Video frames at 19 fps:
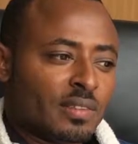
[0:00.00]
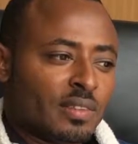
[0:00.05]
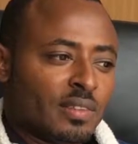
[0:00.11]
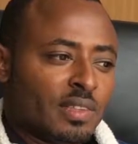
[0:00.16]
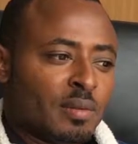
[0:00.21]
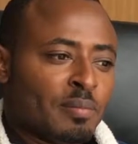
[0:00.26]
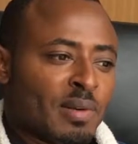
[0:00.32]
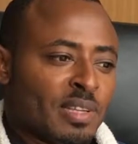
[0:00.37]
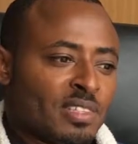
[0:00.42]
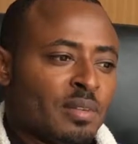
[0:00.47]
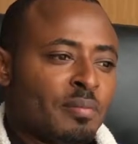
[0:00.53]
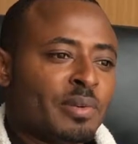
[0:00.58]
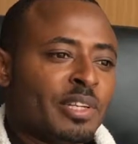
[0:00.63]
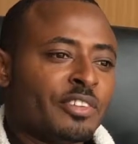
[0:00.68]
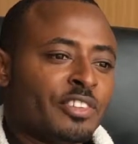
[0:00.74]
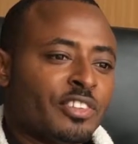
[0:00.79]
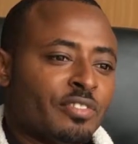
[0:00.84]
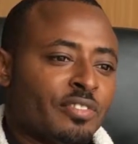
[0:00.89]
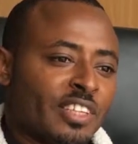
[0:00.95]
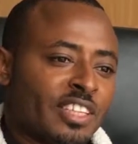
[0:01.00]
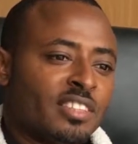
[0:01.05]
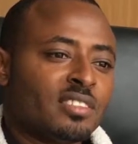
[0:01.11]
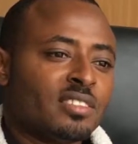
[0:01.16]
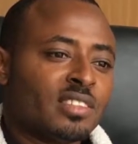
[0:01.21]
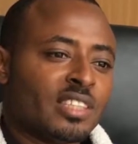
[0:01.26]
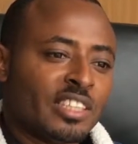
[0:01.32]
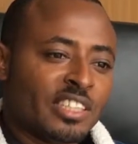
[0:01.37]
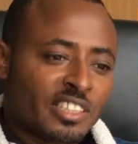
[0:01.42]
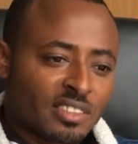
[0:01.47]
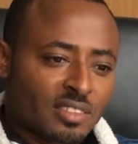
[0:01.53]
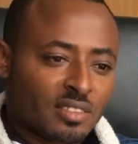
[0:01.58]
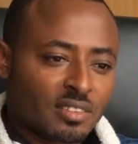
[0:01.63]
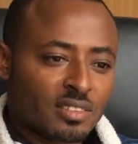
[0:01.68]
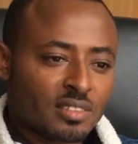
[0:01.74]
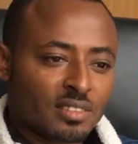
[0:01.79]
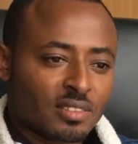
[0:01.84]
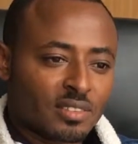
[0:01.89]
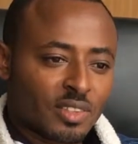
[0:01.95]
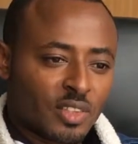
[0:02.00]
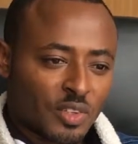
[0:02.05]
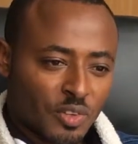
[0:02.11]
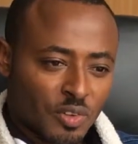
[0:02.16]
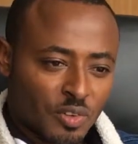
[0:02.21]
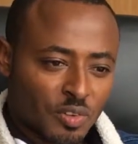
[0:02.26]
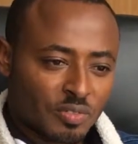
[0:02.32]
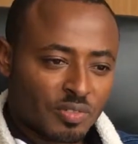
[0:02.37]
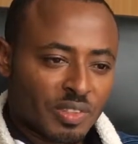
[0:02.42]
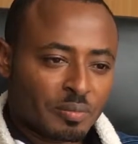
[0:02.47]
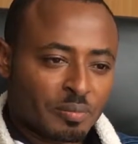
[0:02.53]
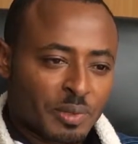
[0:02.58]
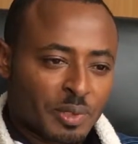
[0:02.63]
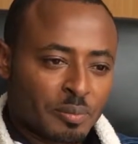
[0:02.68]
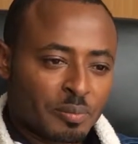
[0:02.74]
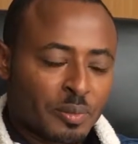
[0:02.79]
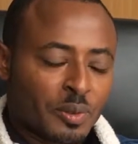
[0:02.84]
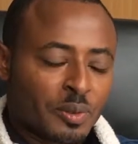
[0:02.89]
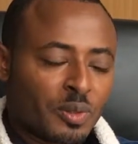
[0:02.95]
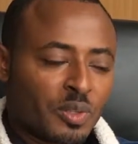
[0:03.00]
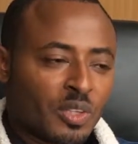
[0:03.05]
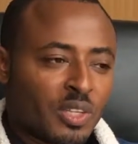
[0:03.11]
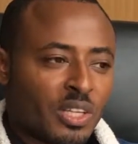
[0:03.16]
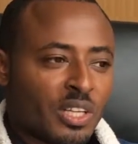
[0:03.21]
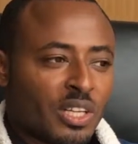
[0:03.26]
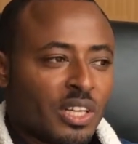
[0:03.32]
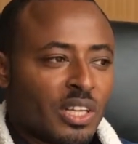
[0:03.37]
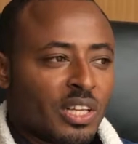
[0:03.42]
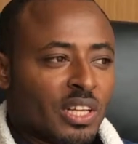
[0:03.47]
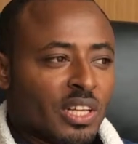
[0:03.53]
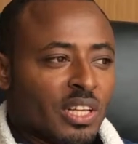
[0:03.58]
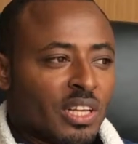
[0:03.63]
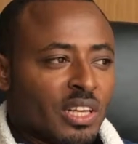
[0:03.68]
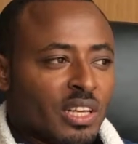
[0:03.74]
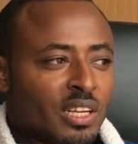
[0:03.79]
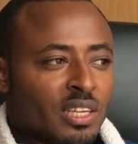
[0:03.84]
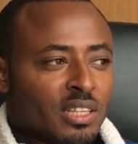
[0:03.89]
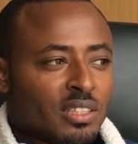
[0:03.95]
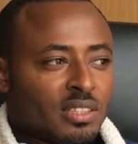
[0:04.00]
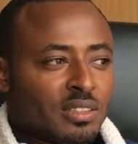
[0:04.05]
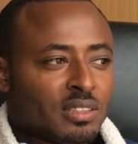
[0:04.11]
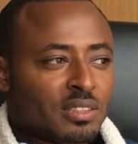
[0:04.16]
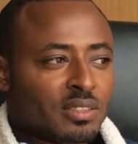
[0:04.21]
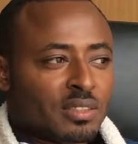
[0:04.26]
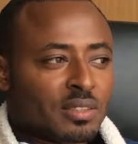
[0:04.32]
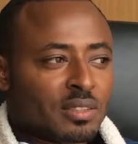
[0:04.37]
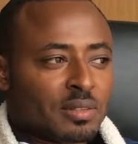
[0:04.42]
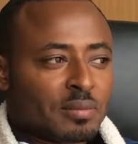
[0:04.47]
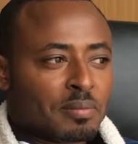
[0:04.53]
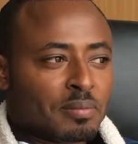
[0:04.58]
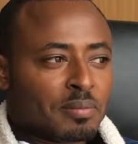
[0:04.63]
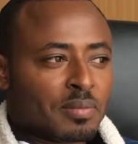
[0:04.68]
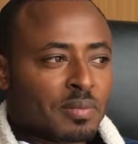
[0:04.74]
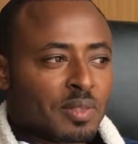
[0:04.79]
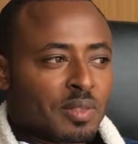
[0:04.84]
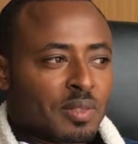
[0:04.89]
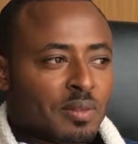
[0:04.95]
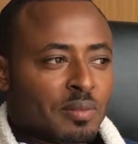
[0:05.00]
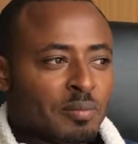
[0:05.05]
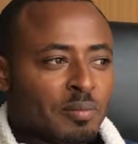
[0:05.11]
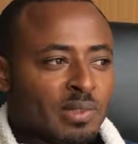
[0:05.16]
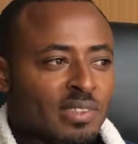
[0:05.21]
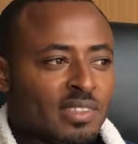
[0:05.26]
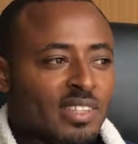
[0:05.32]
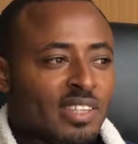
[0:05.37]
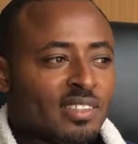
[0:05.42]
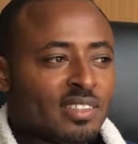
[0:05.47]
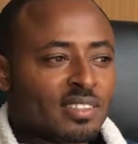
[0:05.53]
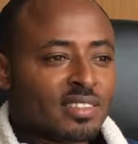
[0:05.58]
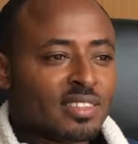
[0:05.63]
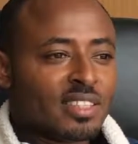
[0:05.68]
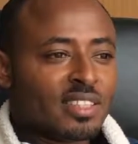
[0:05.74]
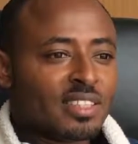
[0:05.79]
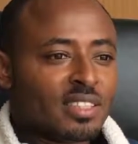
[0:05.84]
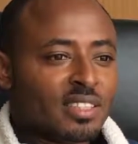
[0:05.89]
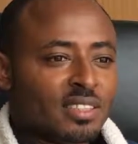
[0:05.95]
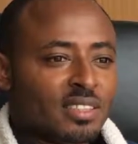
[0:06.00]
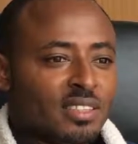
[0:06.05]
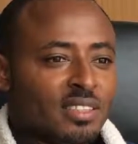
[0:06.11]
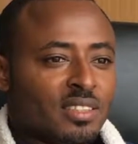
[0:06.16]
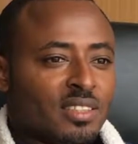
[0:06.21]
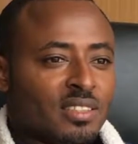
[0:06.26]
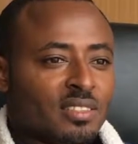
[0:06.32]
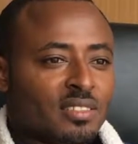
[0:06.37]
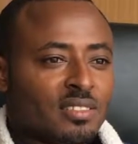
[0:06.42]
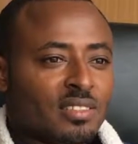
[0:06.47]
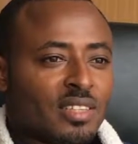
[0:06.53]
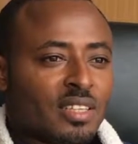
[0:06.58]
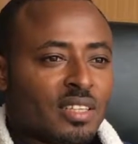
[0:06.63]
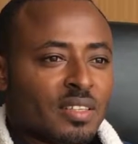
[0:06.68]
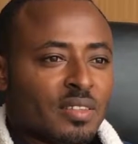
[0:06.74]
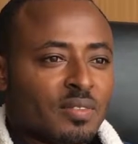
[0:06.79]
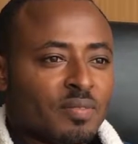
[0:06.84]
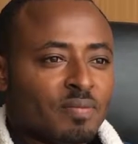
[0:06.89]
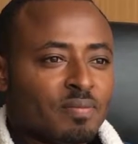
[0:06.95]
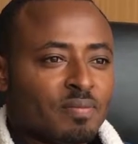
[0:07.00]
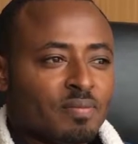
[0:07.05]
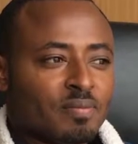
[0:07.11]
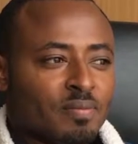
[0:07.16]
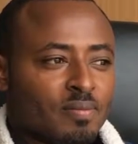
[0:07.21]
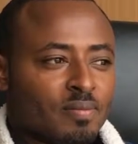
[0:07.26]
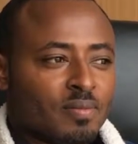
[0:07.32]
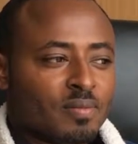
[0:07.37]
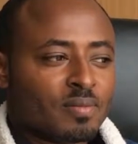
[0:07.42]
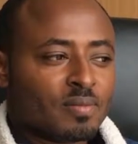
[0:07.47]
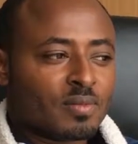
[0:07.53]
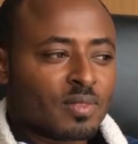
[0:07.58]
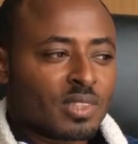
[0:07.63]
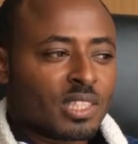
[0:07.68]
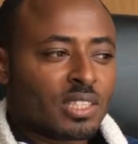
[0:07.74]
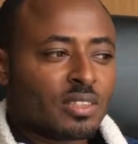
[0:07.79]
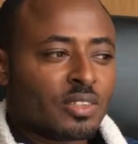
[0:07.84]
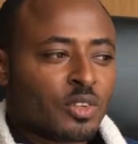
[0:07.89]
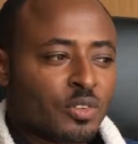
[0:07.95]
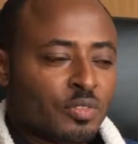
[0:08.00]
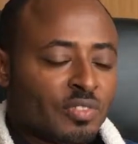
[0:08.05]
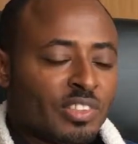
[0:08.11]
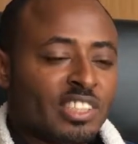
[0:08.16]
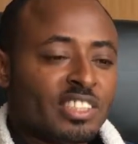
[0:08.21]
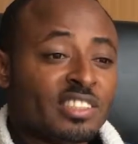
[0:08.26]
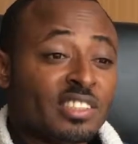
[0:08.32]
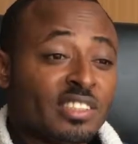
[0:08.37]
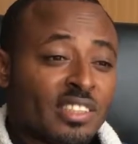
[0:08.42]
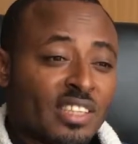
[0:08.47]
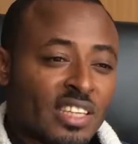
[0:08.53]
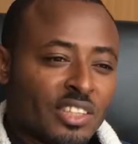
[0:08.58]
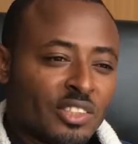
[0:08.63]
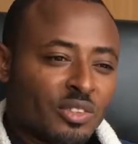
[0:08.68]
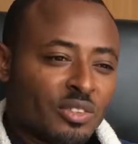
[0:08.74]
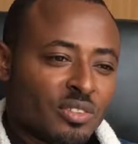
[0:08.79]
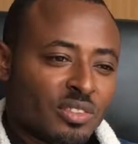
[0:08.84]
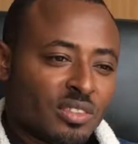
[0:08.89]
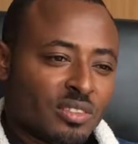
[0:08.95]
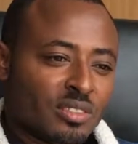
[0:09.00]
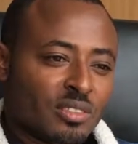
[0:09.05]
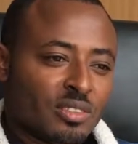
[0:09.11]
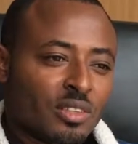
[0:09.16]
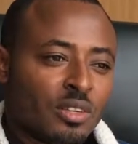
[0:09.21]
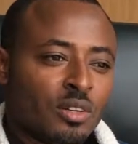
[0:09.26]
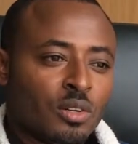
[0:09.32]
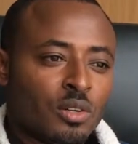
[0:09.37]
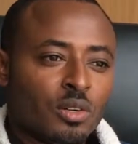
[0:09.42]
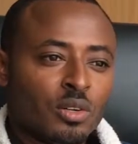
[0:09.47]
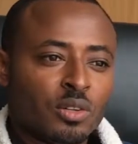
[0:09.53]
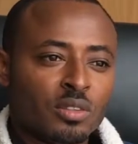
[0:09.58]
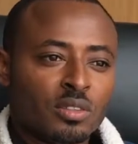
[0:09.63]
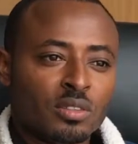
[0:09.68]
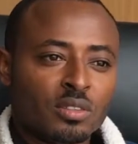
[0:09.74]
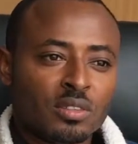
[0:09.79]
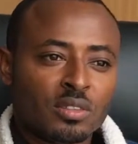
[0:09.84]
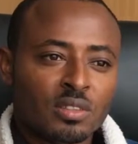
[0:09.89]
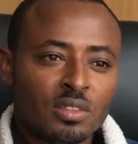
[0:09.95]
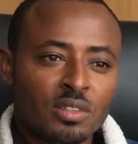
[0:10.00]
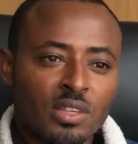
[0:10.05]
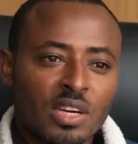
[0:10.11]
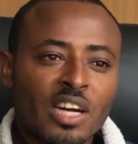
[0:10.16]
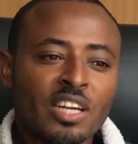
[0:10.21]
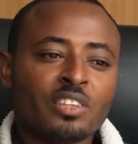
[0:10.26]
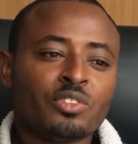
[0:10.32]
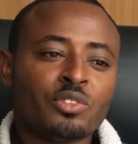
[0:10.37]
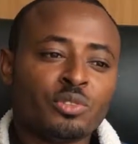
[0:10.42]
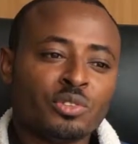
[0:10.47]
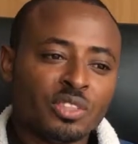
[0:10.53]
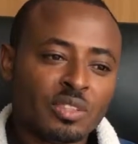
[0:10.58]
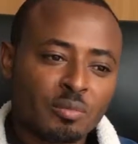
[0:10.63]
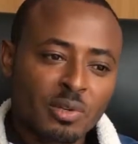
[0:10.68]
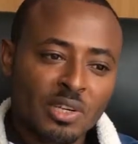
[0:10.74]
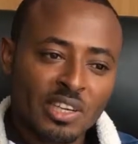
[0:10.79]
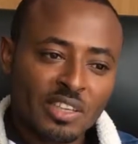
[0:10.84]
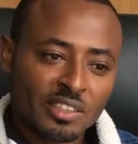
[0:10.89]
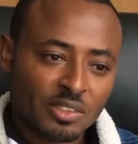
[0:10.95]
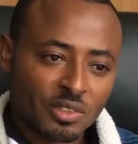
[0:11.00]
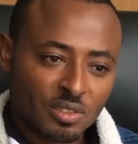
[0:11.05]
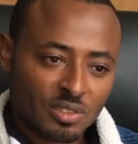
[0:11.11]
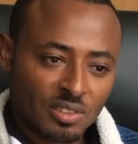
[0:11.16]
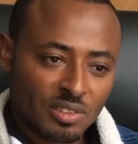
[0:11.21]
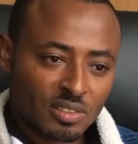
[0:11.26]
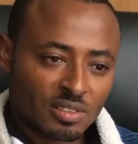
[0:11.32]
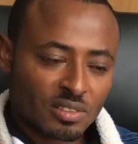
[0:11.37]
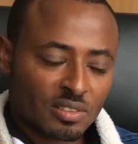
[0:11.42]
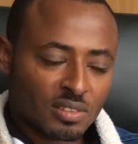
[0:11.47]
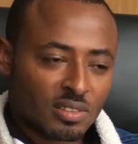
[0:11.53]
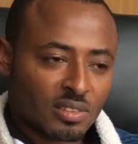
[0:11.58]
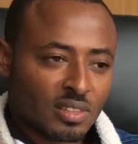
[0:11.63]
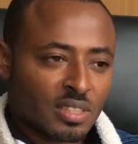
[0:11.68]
the master plan reflects the needs of the people. But the other thing is conflicting land uses or unsuitable land uses.